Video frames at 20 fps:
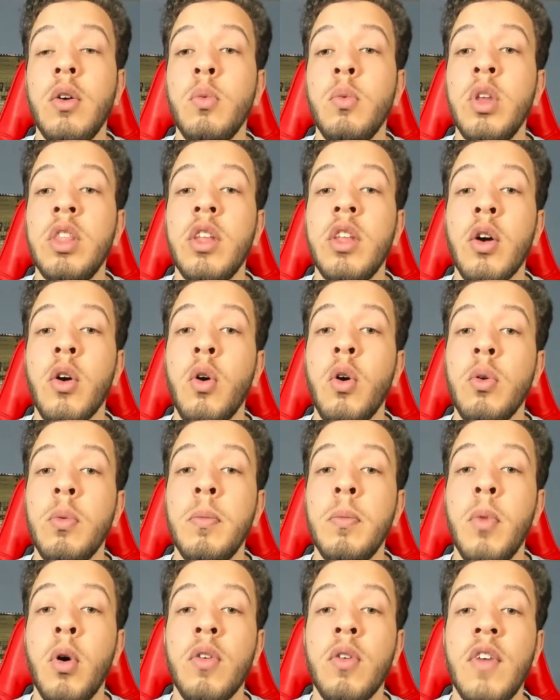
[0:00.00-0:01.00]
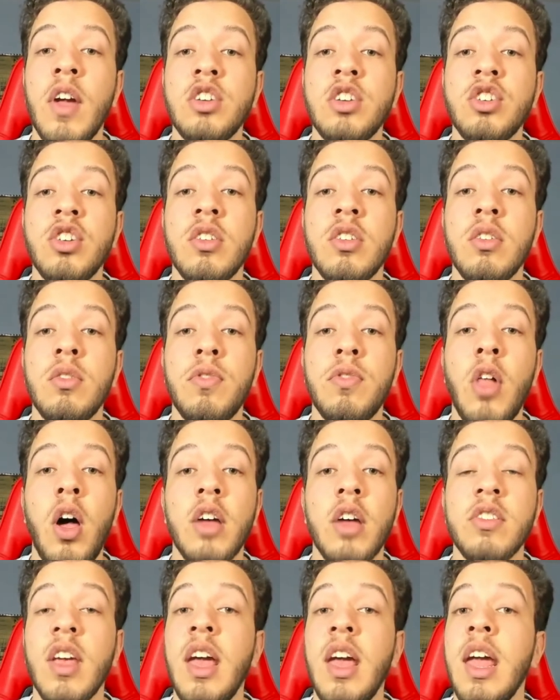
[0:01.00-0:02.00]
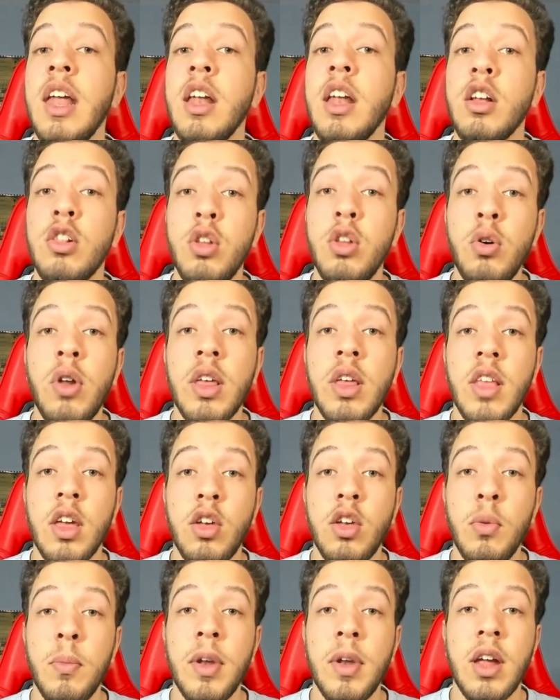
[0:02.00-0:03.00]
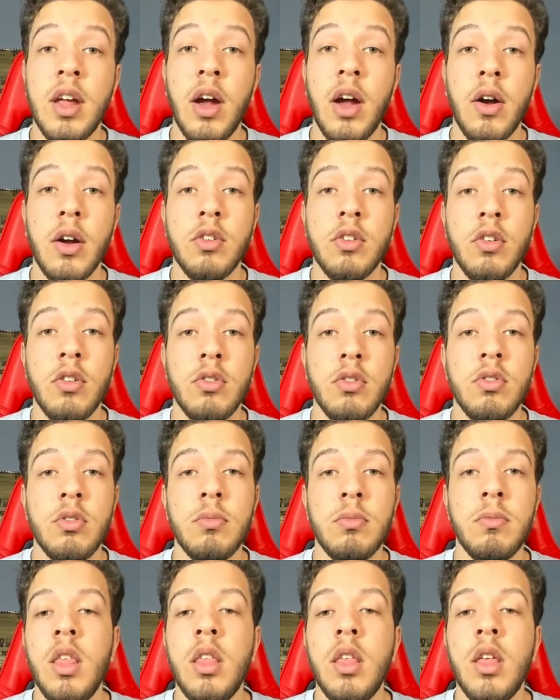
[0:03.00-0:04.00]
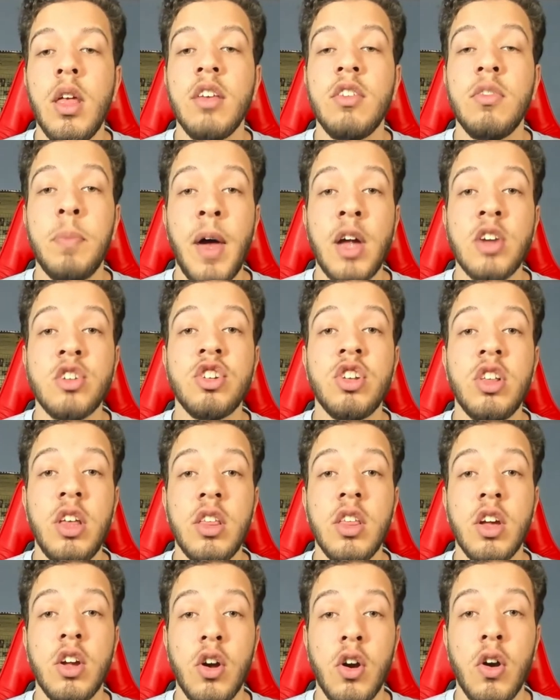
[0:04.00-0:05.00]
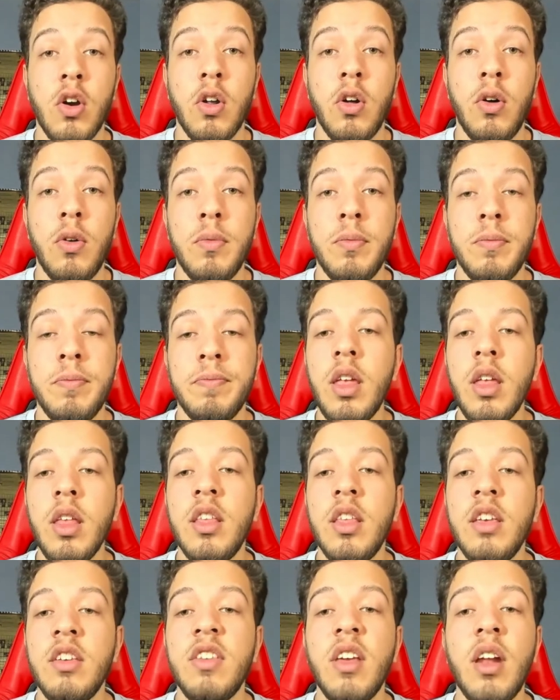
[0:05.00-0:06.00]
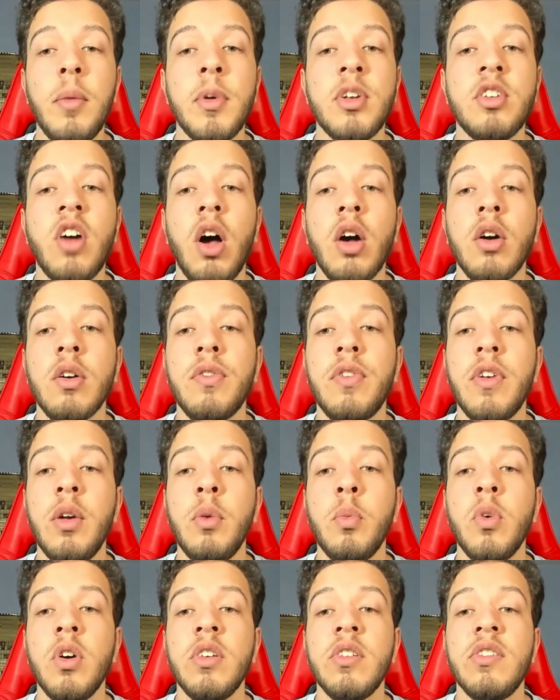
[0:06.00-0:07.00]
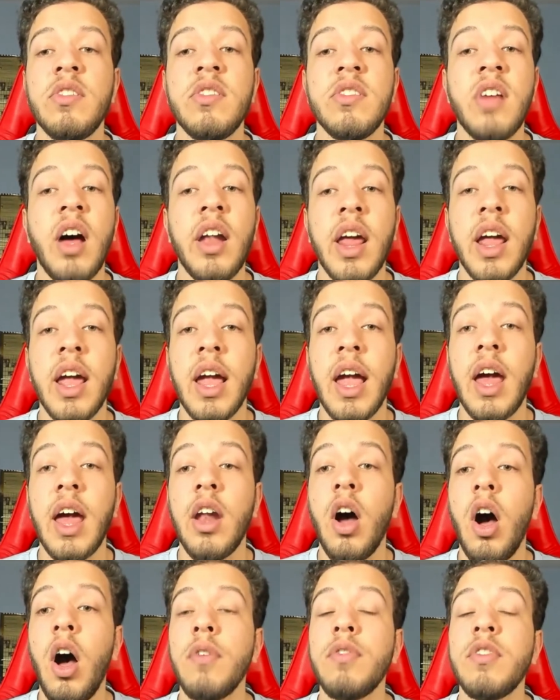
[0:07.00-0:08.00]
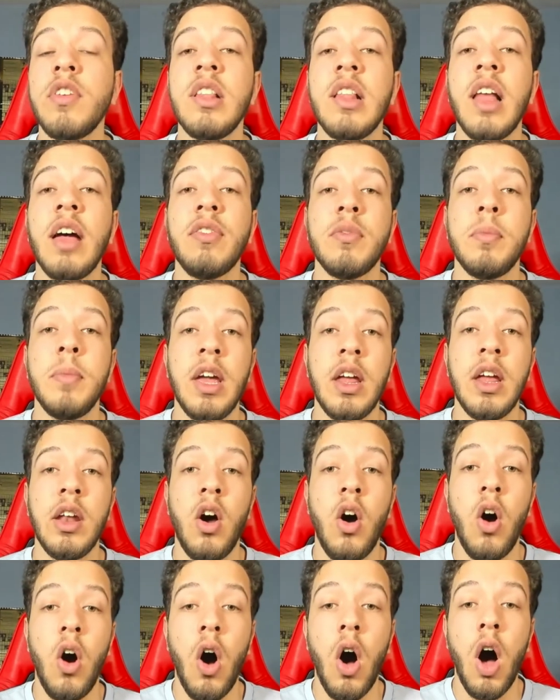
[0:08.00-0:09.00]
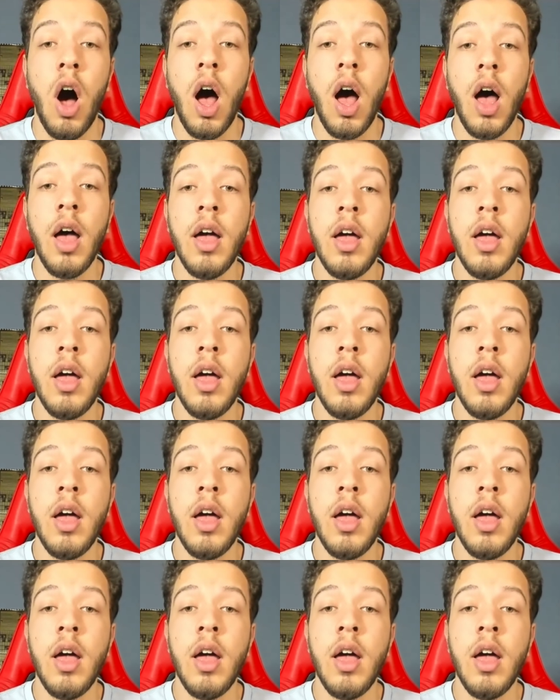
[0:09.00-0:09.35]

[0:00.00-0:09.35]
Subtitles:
with their own motivations and flaws, including the human characters, especially the colonel. The cinematography was stunning and often left me in awe.